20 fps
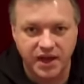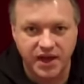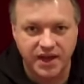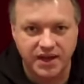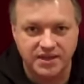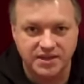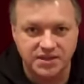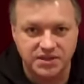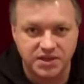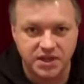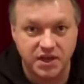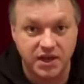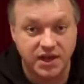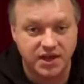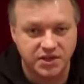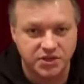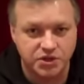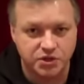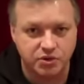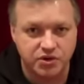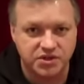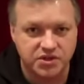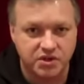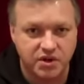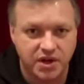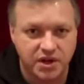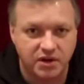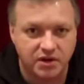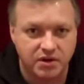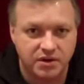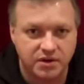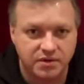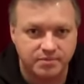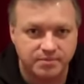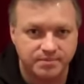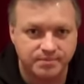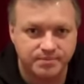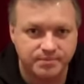and enjoy Psyclock.